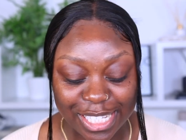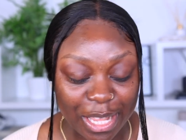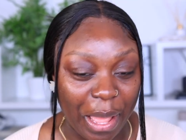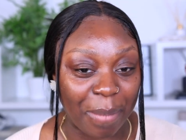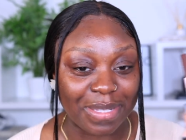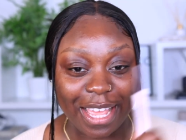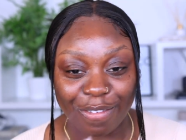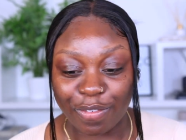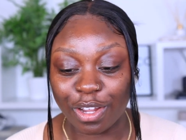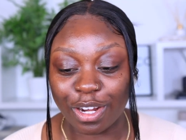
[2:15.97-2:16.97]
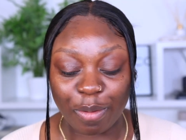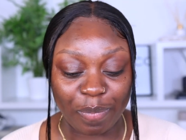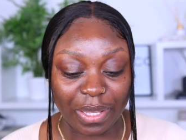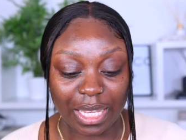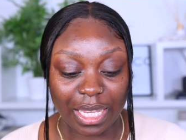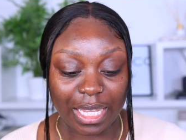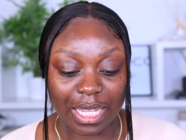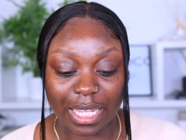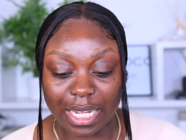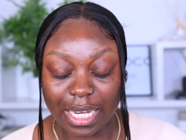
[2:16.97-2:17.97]
so I'm definitely gonna be
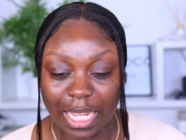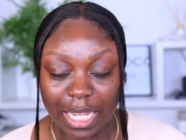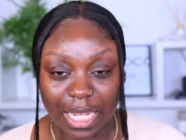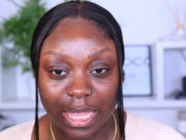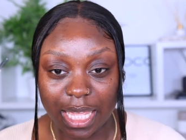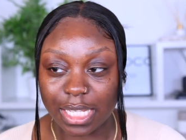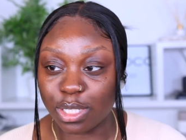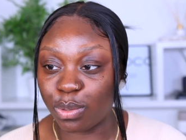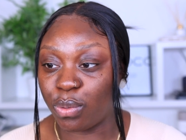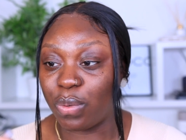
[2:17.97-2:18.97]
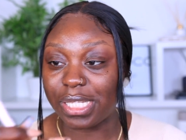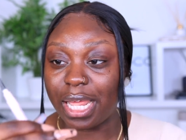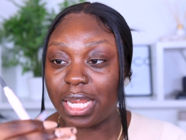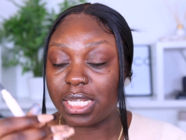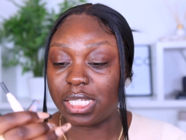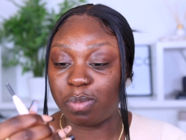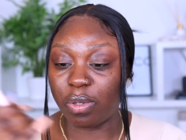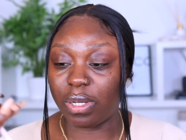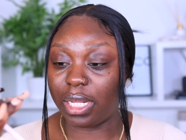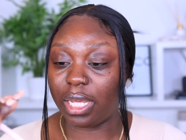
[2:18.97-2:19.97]
needing this. Oh, one side is a
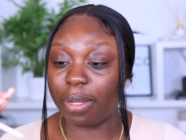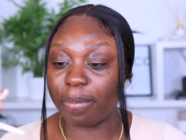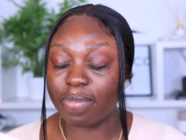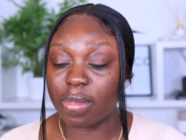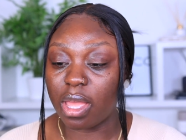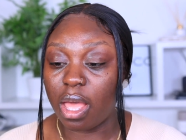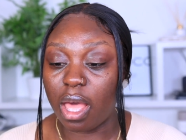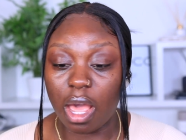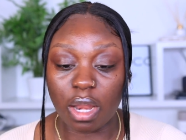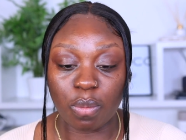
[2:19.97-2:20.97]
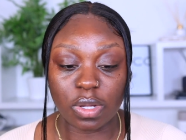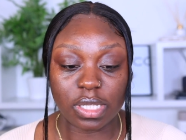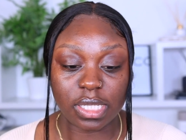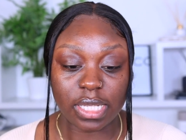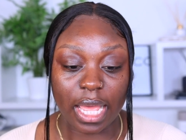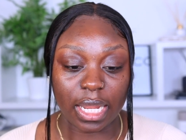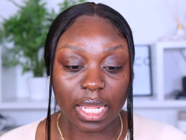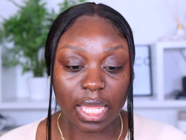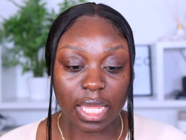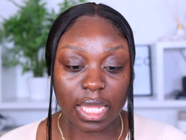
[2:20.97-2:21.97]
spoolie and one side
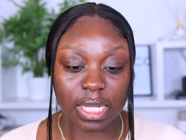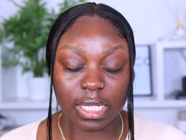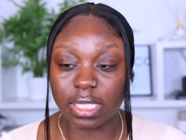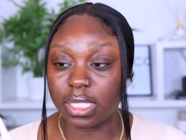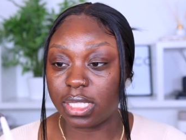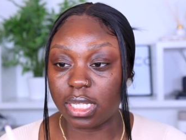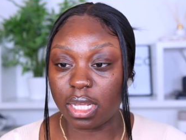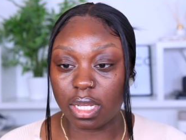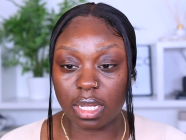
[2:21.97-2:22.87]
is